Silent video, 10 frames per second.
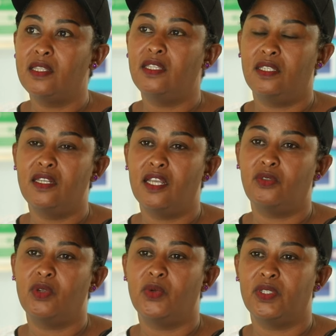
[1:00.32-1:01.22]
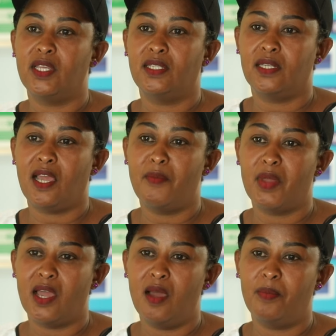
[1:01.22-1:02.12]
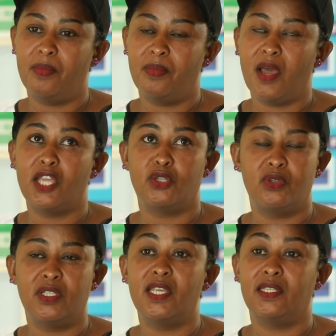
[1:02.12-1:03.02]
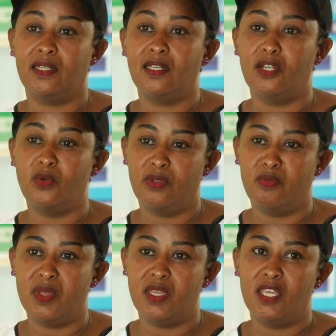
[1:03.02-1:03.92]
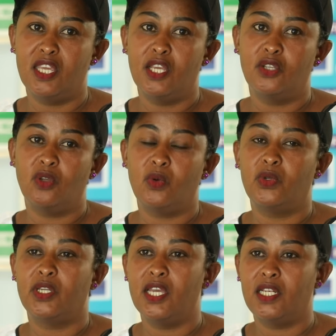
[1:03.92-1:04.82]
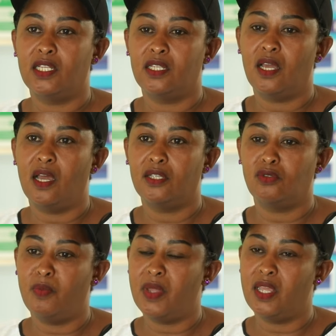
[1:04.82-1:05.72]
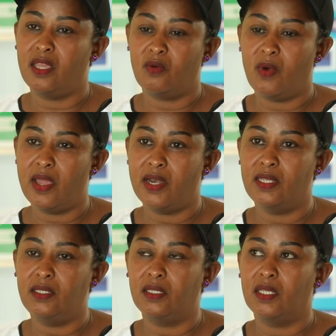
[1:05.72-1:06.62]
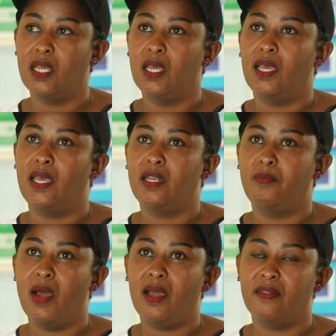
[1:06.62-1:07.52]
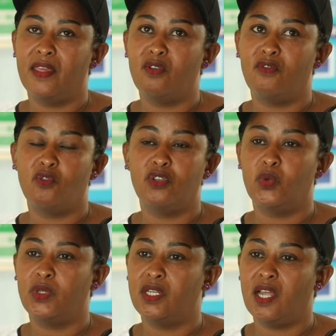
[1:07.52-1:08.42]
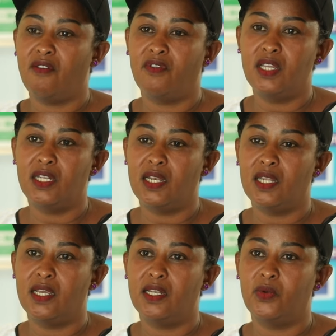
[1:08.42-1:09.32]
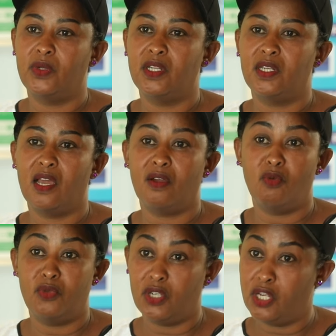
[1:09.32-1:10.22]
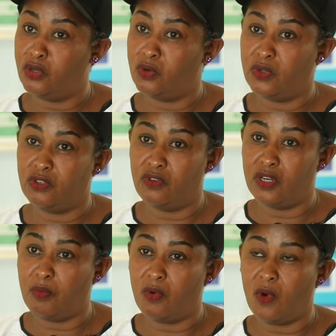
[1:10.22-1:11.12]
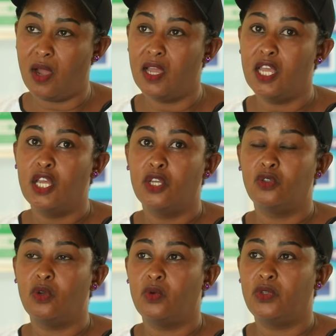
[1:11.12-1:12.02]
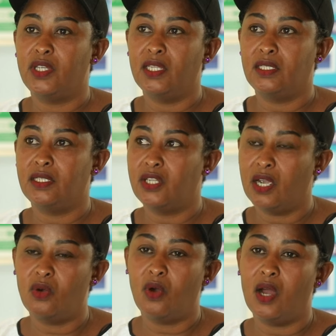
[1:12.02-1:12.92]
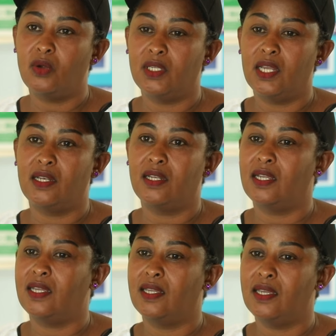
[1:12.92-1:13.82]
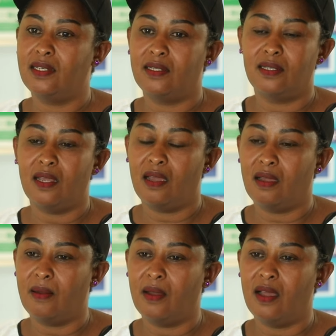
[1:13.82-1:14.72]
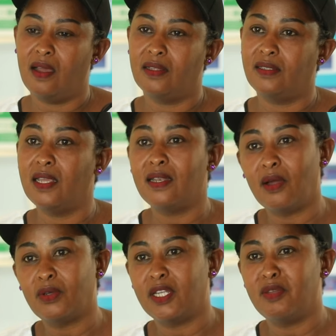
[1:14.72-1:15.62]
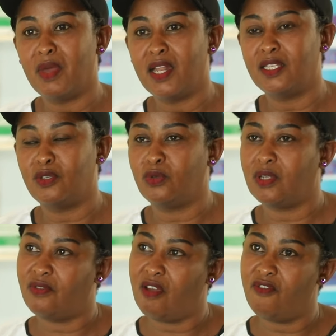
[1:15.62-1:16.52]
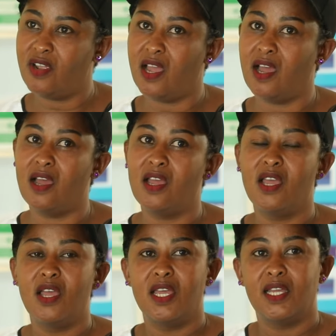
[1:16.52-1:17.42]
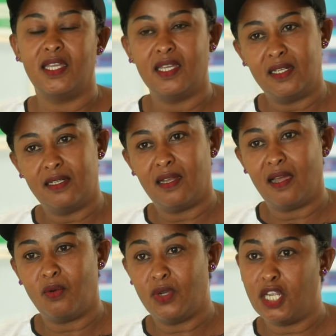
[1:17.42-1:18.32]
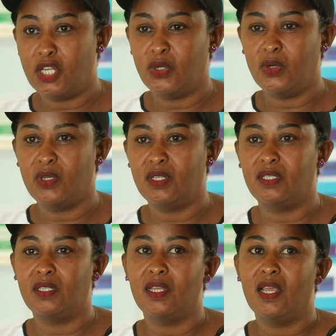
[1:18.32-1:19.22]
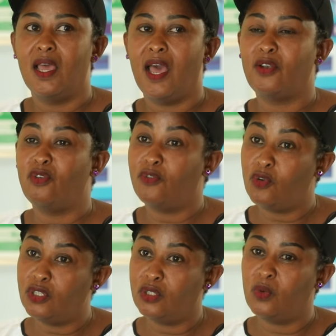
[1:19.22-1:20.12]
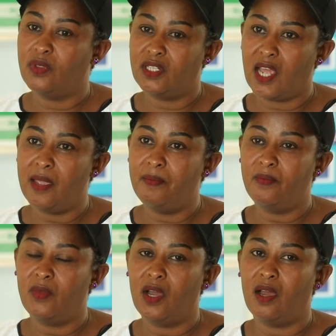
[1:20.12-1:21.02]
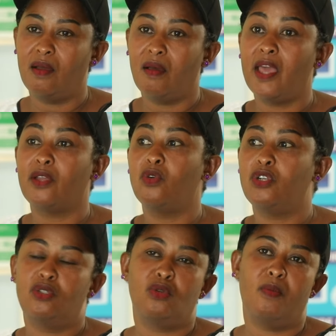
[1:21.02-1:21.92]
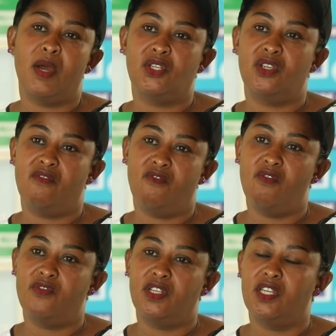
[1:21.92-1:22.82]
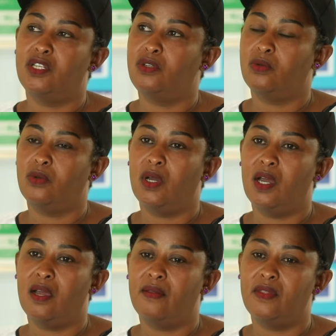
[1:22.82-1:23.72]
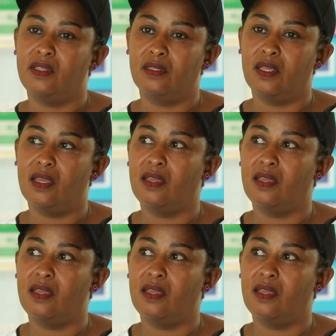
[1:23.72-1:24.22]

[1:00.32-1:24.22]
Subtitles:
this industry was just coming up, I should say it started with me. So we'd get so many inquiries. And back then, of course, we didn't have internet, we didn't have communication, was really poor. So we'd just go out and send out emails to South Africa, get quotations. And of course, with time, I got so much involved into this